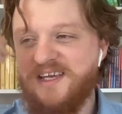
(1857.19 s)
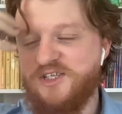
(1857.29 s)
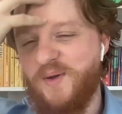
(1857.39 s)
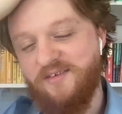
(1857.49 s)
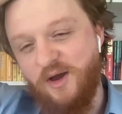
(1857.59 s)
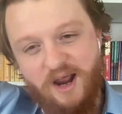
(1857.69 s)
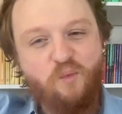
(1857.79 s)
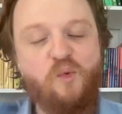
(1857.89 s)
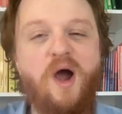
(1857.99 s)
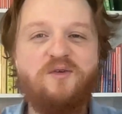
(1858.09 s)
So we have a kind
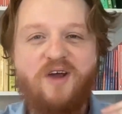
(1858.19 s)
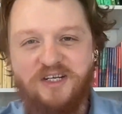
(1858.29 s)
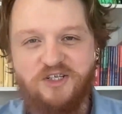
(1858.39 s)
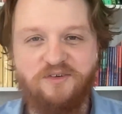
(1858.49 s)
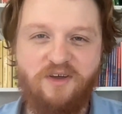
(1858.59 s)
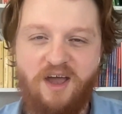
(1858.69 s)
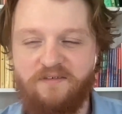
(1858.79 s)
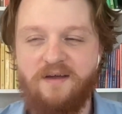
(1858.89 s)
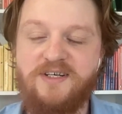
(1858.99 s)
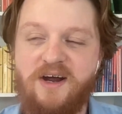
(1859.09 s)
of wide range of
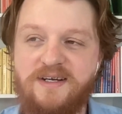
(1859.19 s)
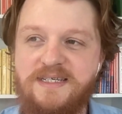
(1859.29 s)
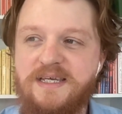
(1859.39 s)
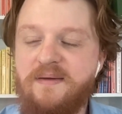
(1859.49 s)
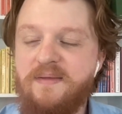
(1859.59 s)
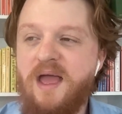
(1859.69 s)
charities